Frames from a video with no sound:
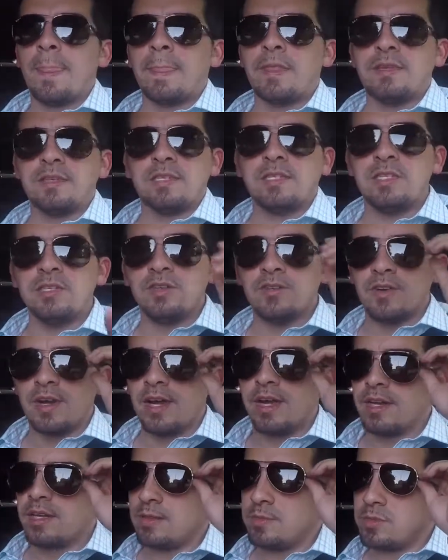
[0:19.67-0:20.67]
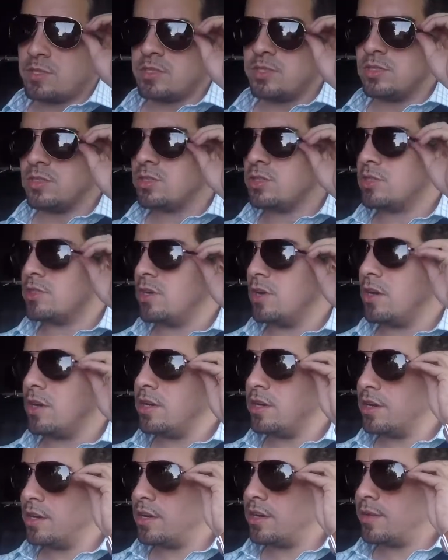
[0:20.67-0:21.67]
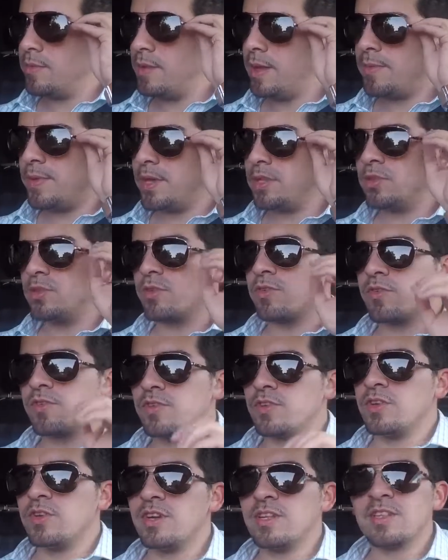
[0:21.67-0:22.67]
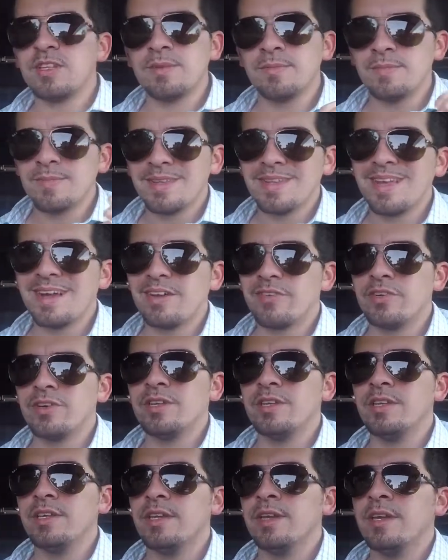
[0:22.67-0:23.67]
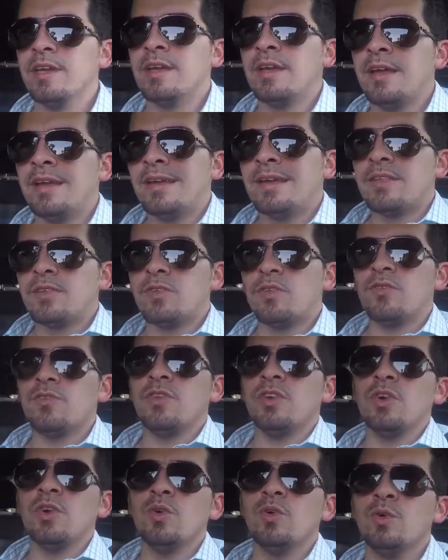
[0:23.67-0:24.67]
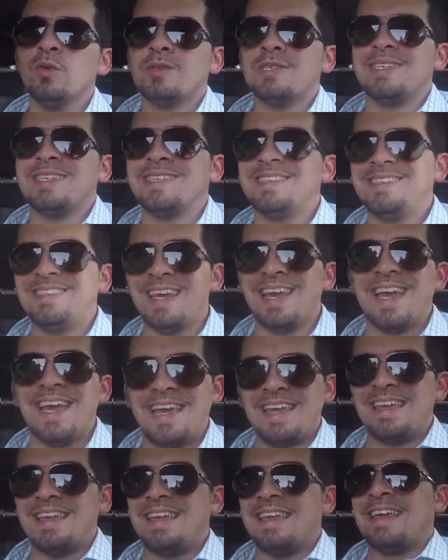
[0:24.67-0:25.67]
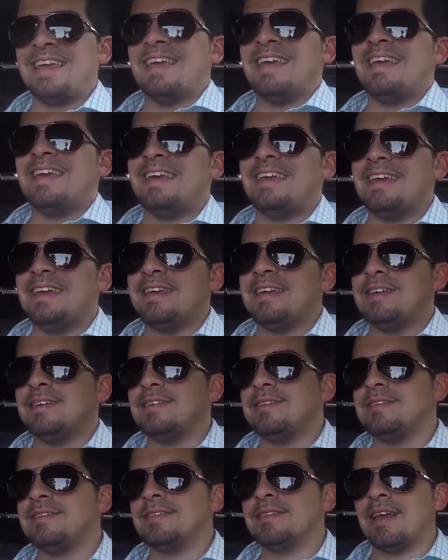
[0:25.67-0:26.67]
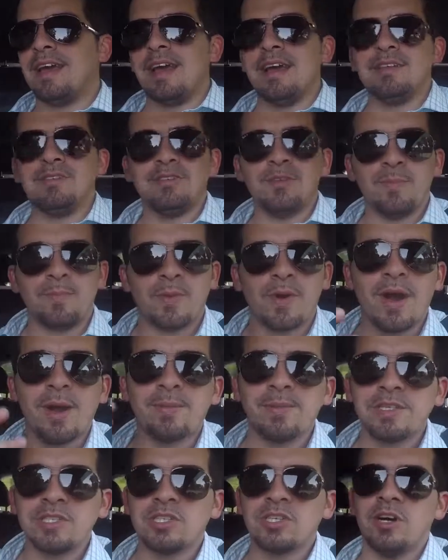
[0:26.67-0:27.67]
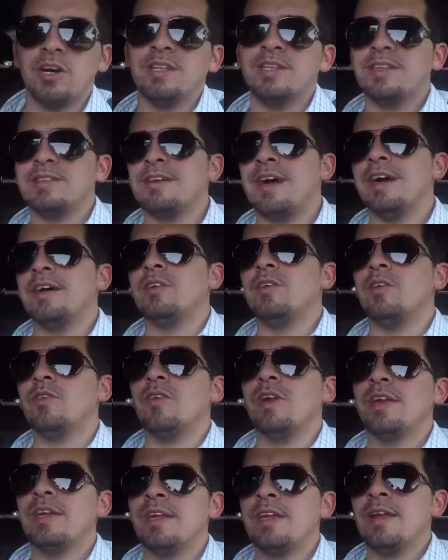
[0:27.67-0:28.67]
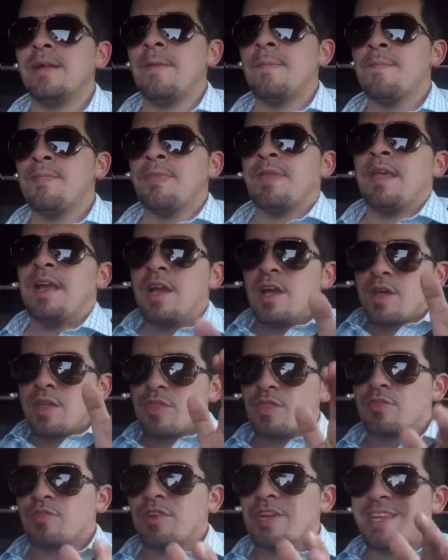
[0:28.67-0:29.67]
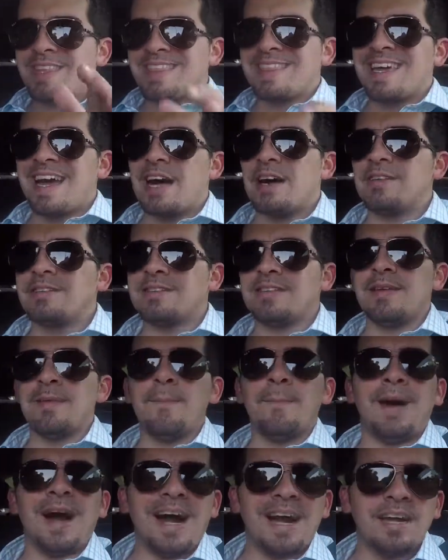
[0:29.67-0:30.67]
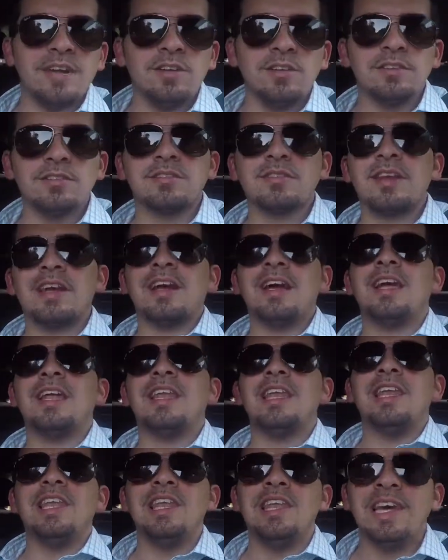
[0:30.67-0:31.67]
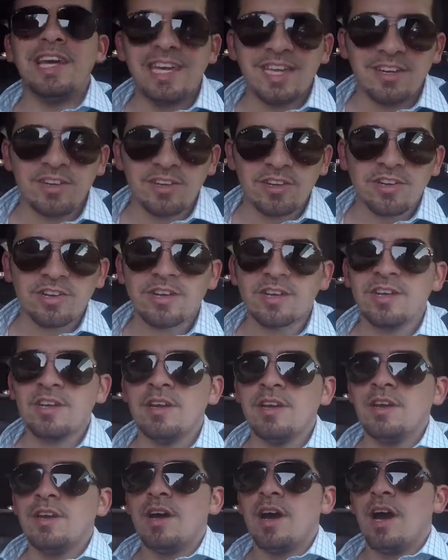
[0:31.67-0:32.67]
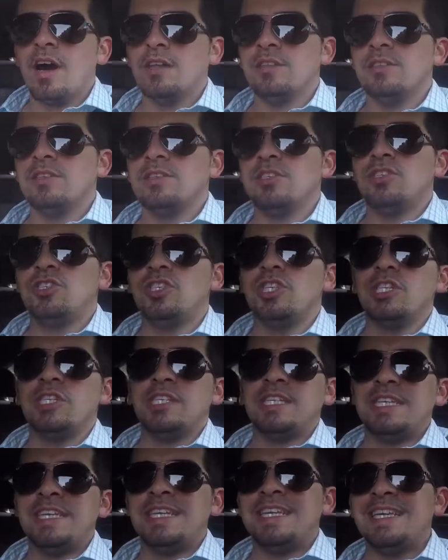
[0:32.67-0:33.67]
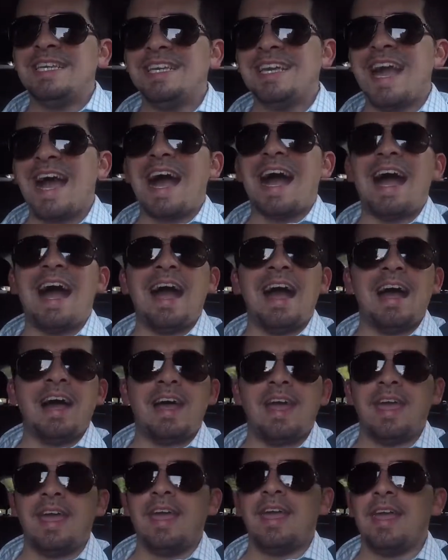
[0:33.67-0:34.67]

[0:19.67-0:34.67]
Still rocking them, still strong. Maybe I'll do a review on them. Not really. The review today is, as you probably saw in the title already, 3,000 miles later on the GTI.